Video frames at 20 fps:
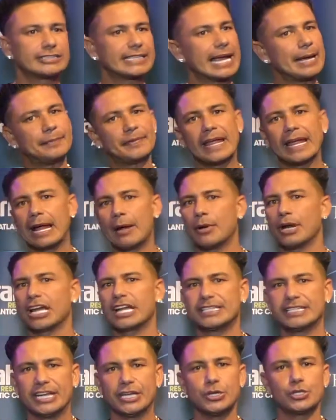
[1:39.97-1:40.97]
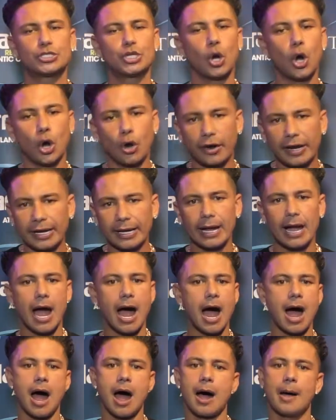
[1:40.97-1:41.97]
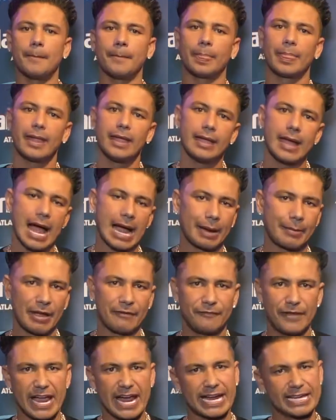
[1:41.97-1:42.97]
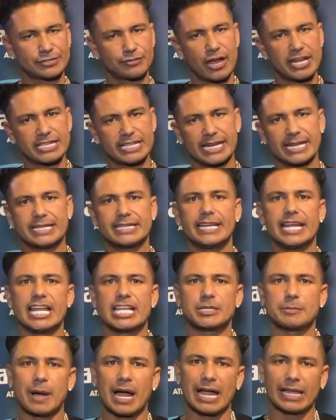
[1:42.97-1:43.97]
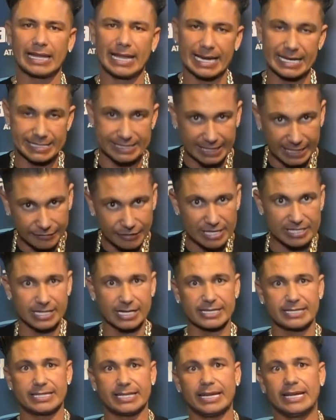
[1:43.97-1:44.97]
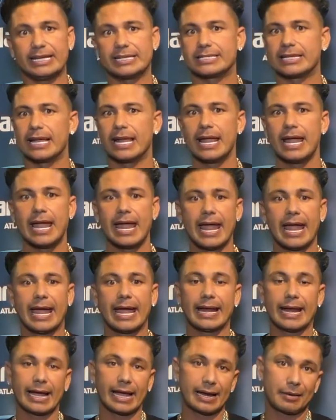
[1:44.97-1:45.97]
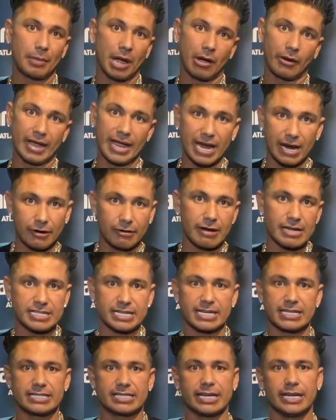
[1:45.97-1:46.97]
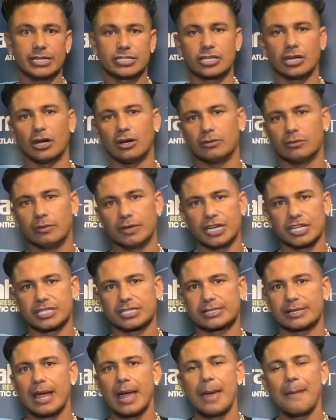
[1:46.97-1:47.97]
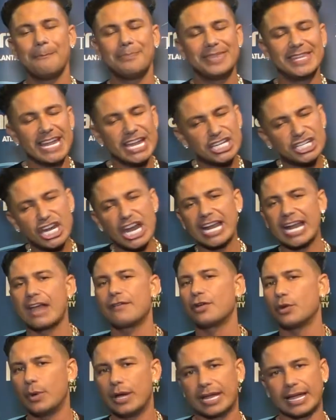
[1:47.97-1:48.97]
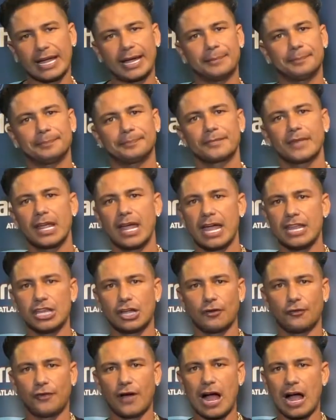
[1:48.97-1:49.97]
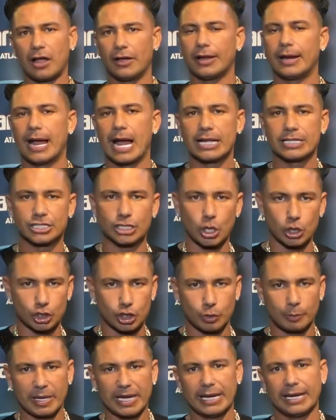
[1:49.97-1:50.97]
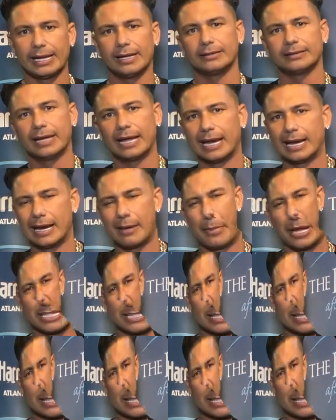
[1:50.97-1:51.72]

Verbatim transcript: same thing. I want to continue touring. Um, I got my Vegas residencies, my Atlantic City residencies, and I got a Mount Airy residency. So we're just DJing every weekend, and you can follow it on social media and on my